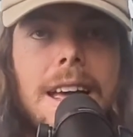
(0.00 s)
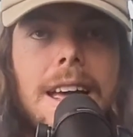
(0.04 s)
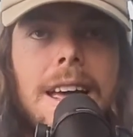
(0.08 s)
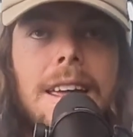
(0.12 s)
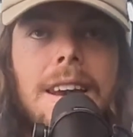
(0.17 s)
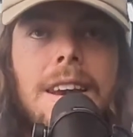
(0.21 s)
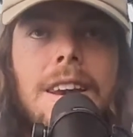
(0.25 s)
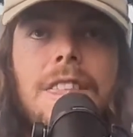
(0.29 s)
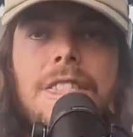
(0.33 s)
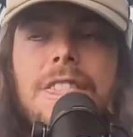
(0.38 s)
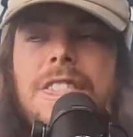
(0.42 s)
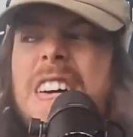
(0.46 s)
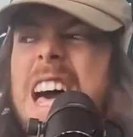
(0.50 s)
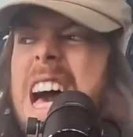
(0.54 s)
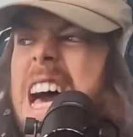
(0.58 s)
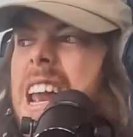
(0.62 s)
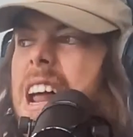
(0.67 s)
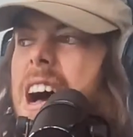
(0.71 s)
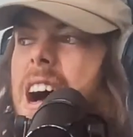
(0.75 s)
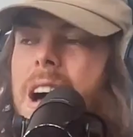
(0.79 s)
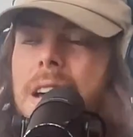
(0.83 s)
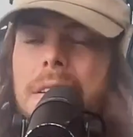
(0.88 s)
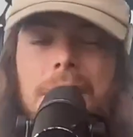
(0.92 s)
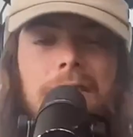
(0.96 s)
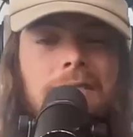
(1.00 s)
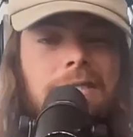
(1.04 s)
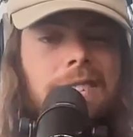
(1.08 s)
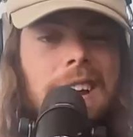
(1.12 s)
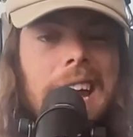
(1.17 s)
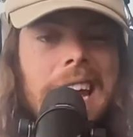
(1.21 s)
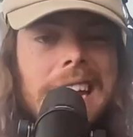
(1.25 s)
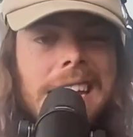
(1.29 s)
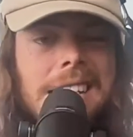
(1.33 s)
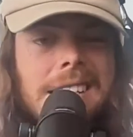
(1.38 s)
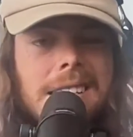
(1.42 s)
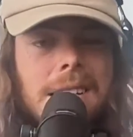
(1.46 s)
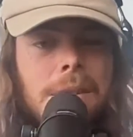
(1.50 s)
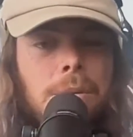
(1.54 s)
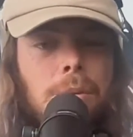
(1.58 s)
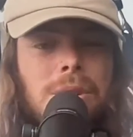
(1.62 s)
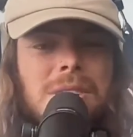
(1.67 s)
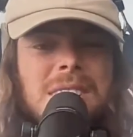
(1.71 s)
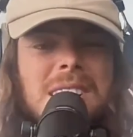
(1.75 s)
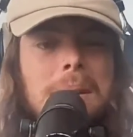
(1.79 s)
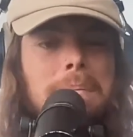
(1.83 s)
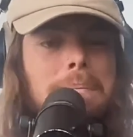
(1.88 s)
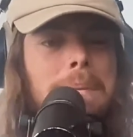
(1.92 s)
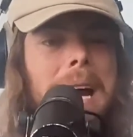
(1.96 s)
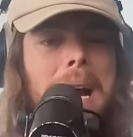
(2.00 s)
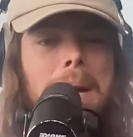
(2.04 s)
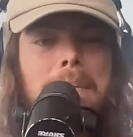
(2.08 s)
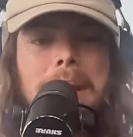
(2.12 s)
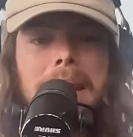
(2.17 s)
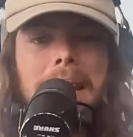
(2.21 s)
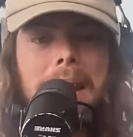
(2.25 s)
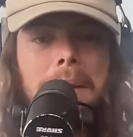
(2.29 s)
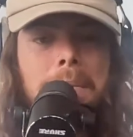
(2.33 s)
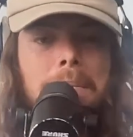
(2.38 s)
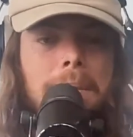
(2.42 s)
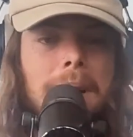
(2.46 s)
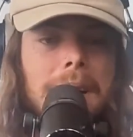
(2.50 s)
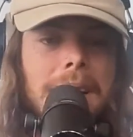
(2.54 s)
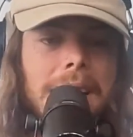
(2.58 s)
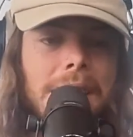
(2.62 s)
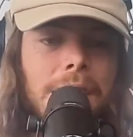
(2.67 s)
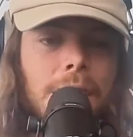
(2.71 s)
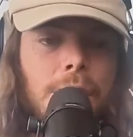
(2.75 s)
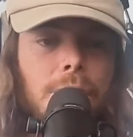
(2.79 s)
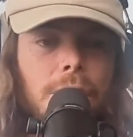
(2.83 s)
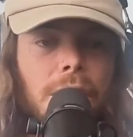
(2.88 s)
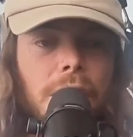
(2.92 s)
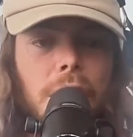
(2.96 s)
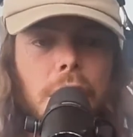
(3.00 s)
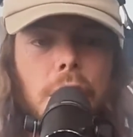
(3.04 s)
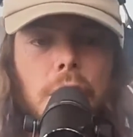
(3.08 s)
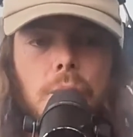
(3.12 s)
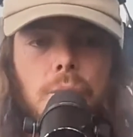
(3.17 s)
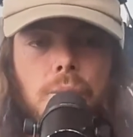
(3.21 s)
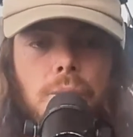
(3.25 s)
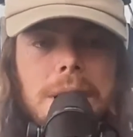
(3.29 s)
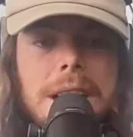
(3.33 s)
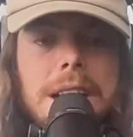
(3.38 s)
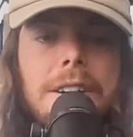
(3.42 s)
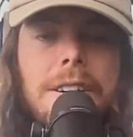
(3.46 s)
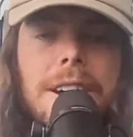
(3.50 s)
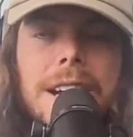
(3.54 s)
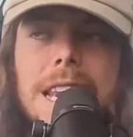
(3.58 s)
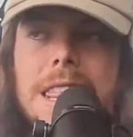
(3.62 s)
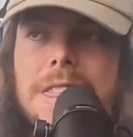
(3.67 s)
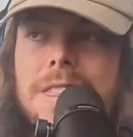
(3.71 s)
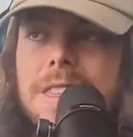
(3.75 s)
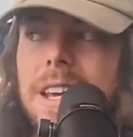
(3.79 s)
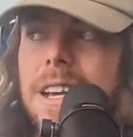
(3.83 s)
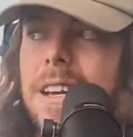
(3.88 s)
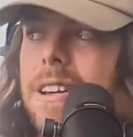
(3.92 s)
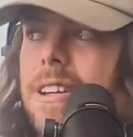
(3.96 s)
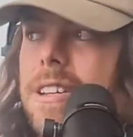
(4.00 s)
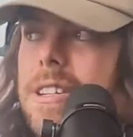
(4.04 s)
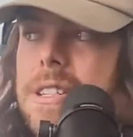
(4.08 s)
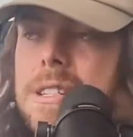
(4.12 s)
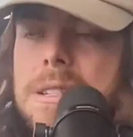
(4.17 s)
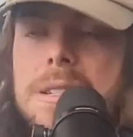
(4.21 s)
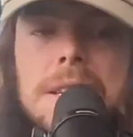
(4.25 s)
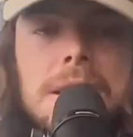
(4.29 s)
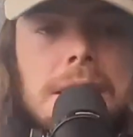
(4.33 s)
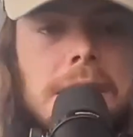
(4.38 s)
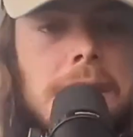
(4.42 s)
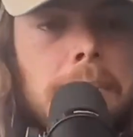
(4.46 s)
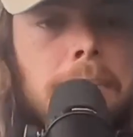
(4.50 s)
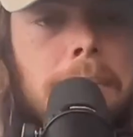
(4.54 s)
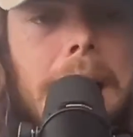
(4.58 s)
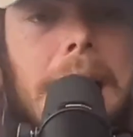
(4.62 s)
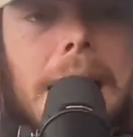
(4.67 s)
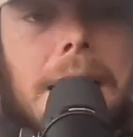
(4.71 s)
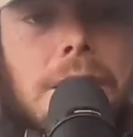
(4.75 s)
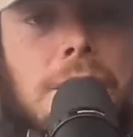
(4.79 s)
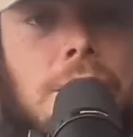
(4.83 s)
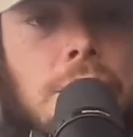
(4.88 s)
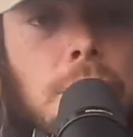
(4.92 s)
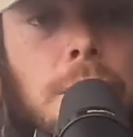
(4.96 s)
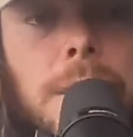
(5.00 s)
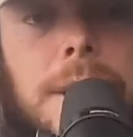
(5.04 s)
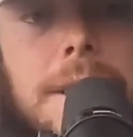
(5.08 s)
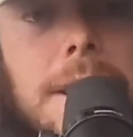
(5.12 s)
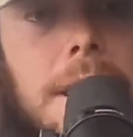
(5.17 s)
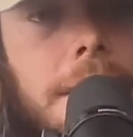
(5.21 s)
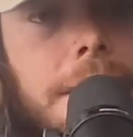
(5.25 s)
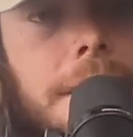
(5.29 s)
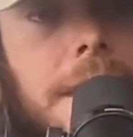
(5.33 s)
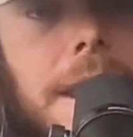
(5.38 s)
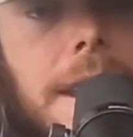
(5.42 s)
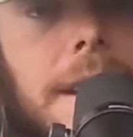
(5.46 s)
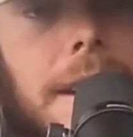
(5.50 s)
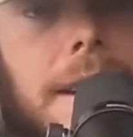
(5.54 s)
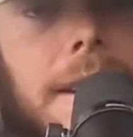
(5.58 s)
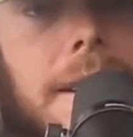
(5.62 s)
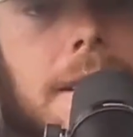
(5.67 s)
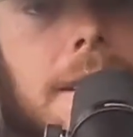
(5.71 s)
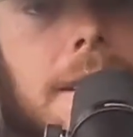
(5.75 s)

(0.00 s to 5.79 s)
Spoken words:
and that unfazed. It wasn't about making money or career or anything. It's just about doing the thing